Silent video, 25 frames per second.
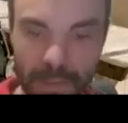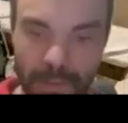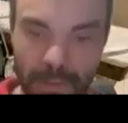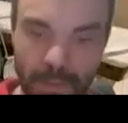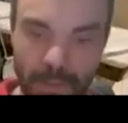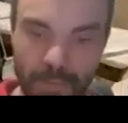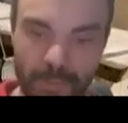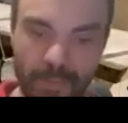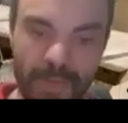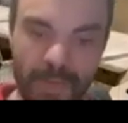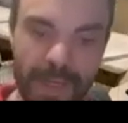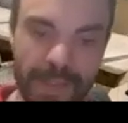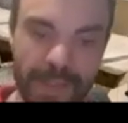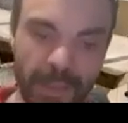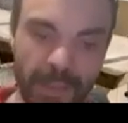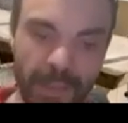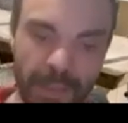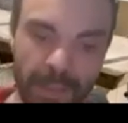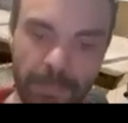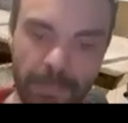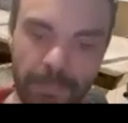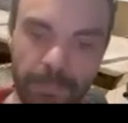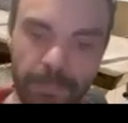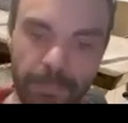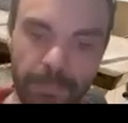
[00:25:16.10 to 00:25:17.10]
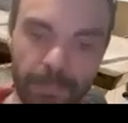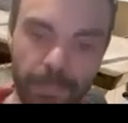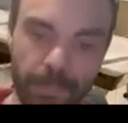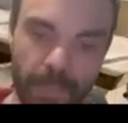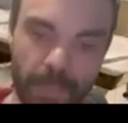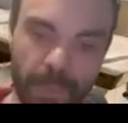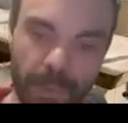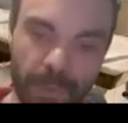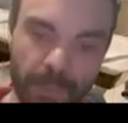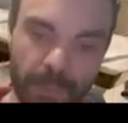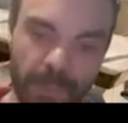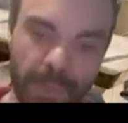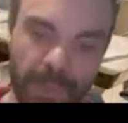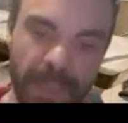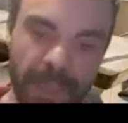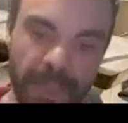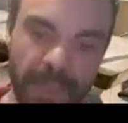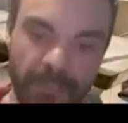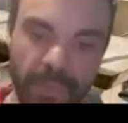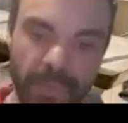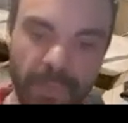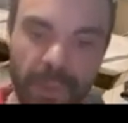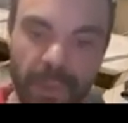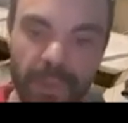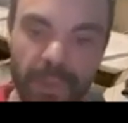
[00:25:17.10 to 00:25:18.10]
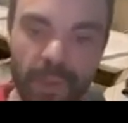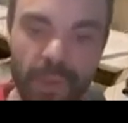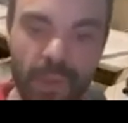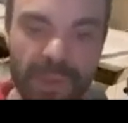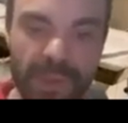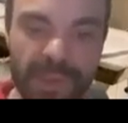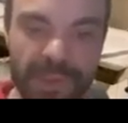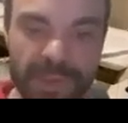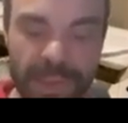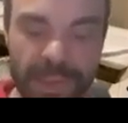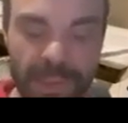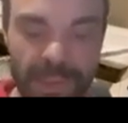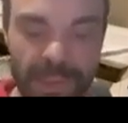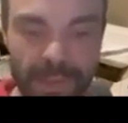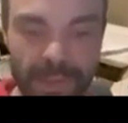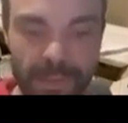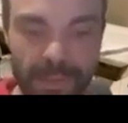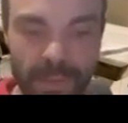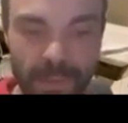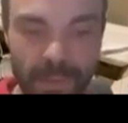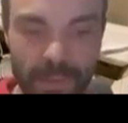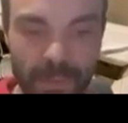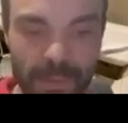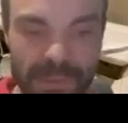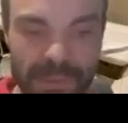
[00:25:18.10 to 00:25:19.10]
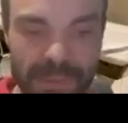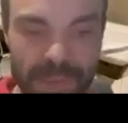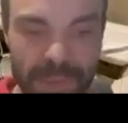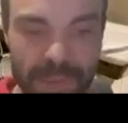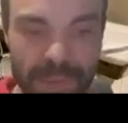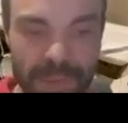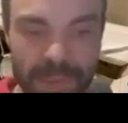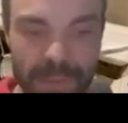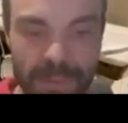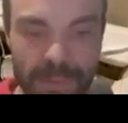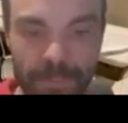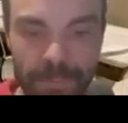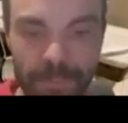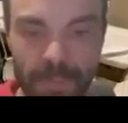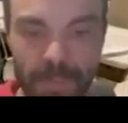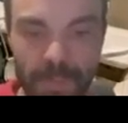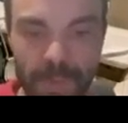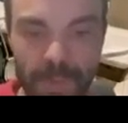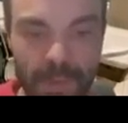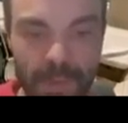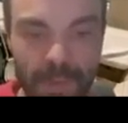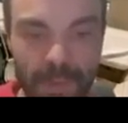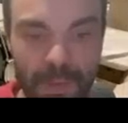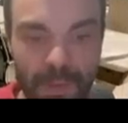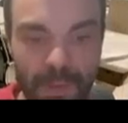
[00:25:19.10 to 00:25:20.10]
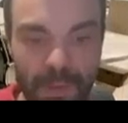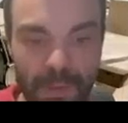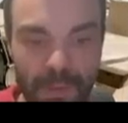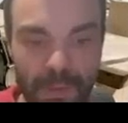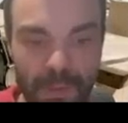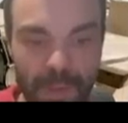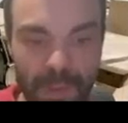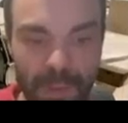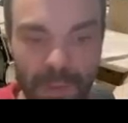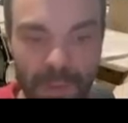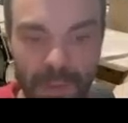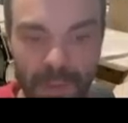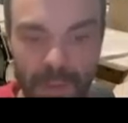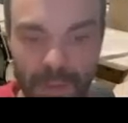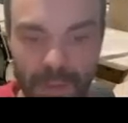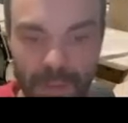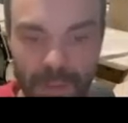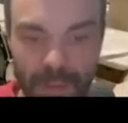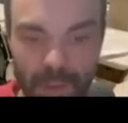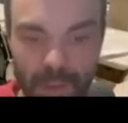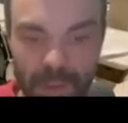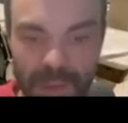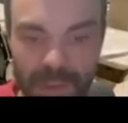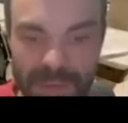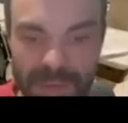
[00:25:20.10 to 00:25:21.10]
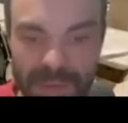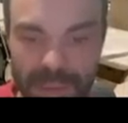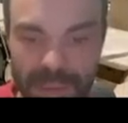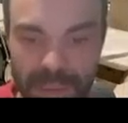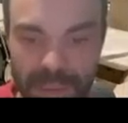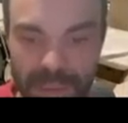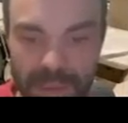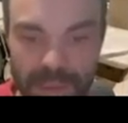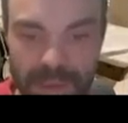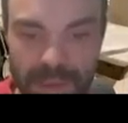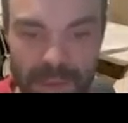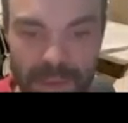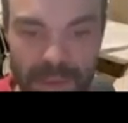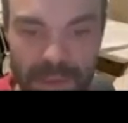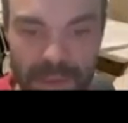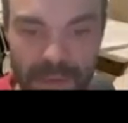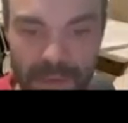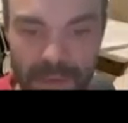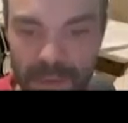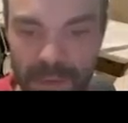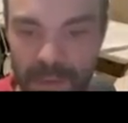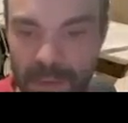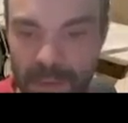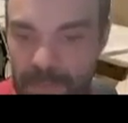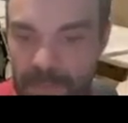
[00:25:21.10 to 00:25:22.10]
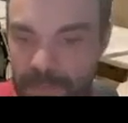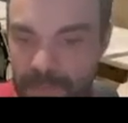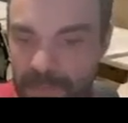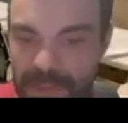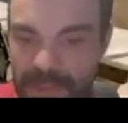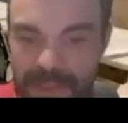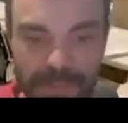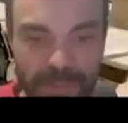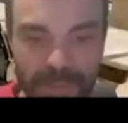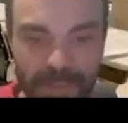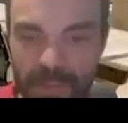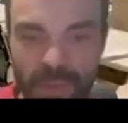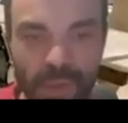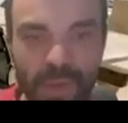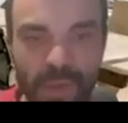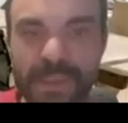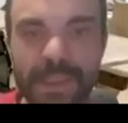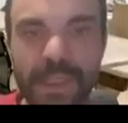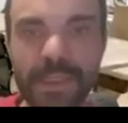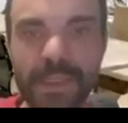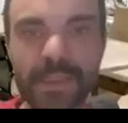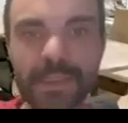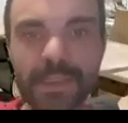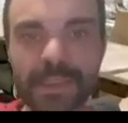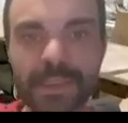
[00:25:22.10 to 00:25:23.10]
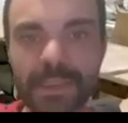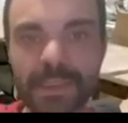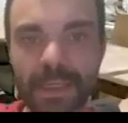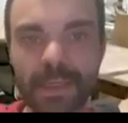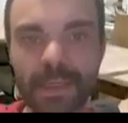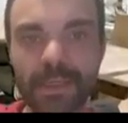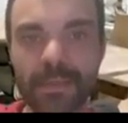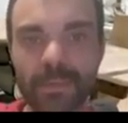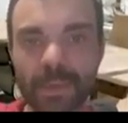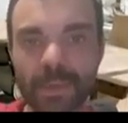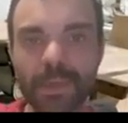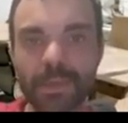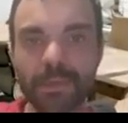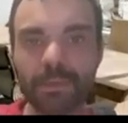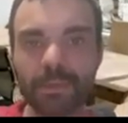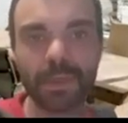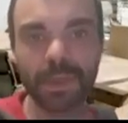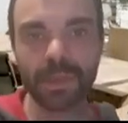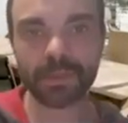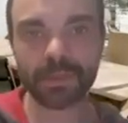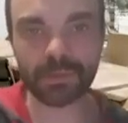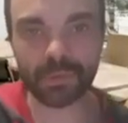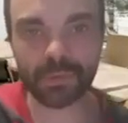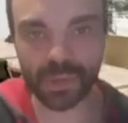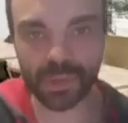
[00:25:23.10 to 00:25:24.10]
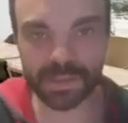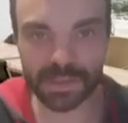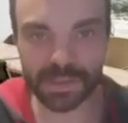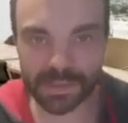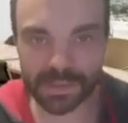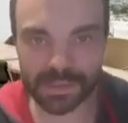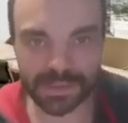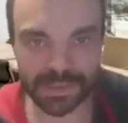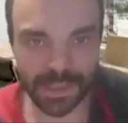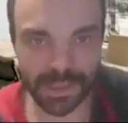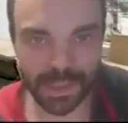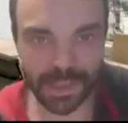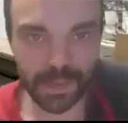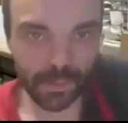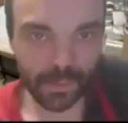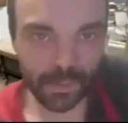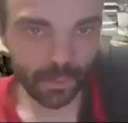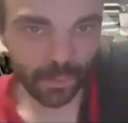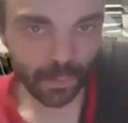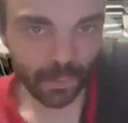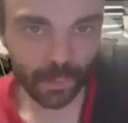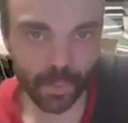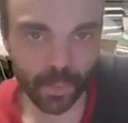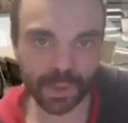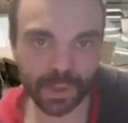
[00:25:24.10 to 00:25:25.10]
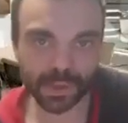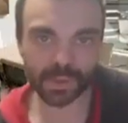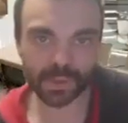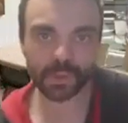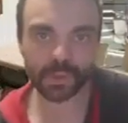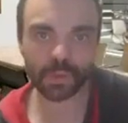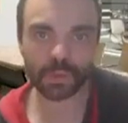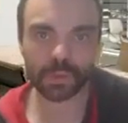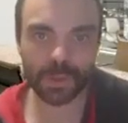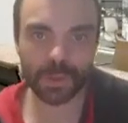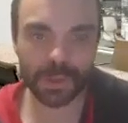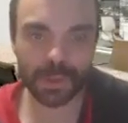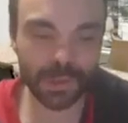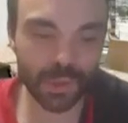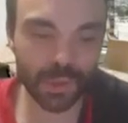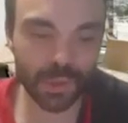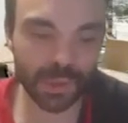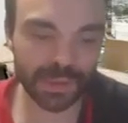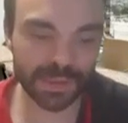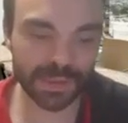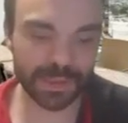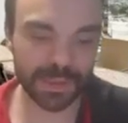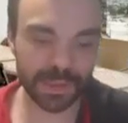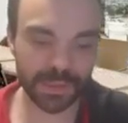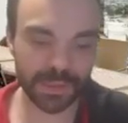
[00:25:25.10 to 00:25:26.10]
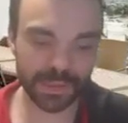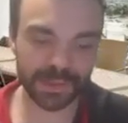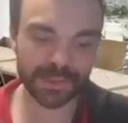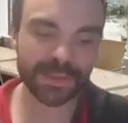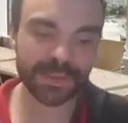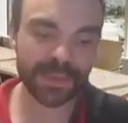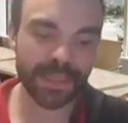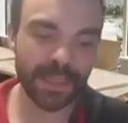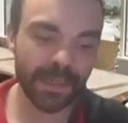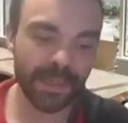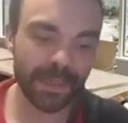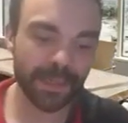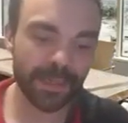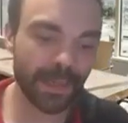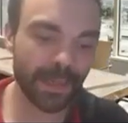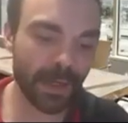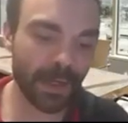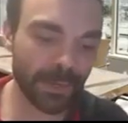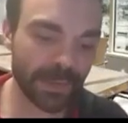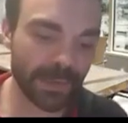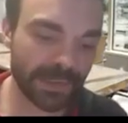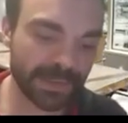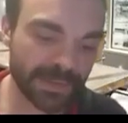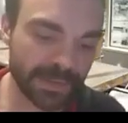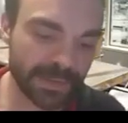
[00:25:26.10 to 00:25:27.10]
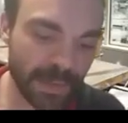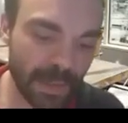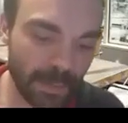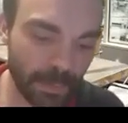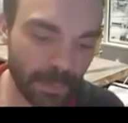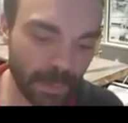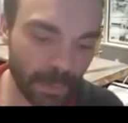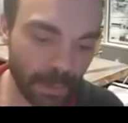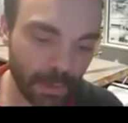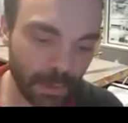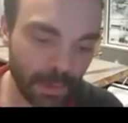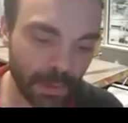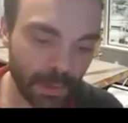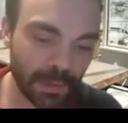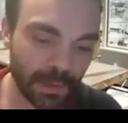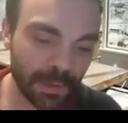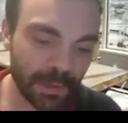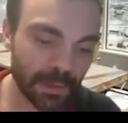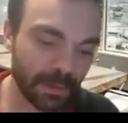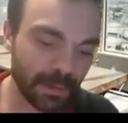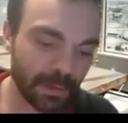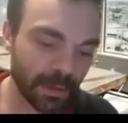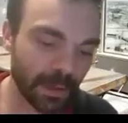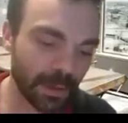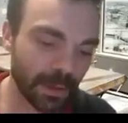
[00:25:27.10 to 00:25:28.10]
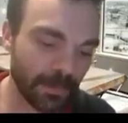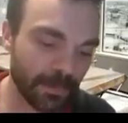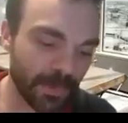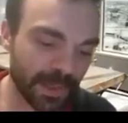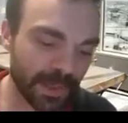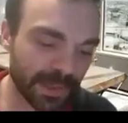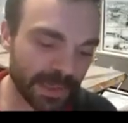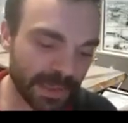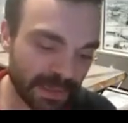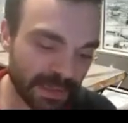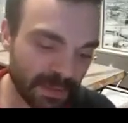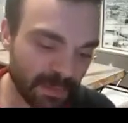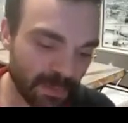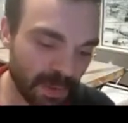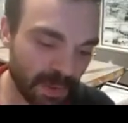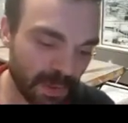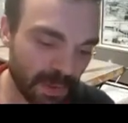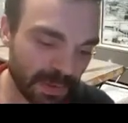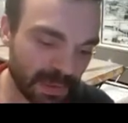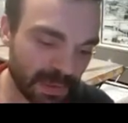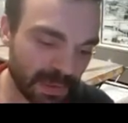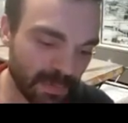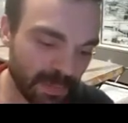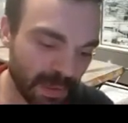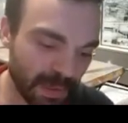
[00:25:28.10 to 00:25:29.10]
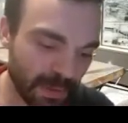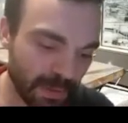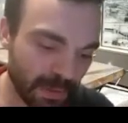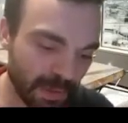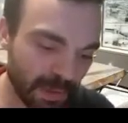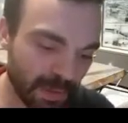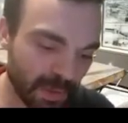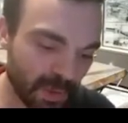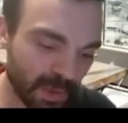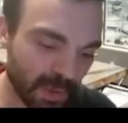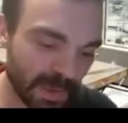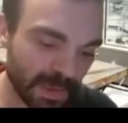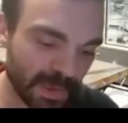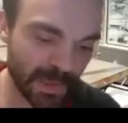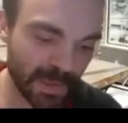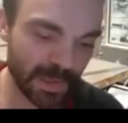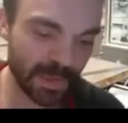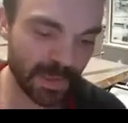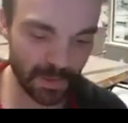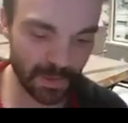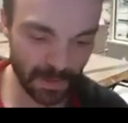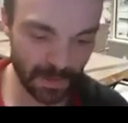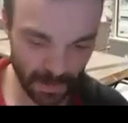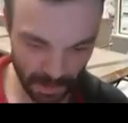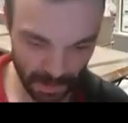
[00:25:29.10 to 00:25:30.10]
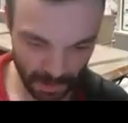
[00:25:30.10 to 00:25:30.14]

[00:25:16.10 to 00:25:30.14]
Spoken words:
Now, finally, we have the initial state and the goal state. The initial state is, well, just any state, right? You can just say what your initial state is. In our example, this is supposed to be the initial state.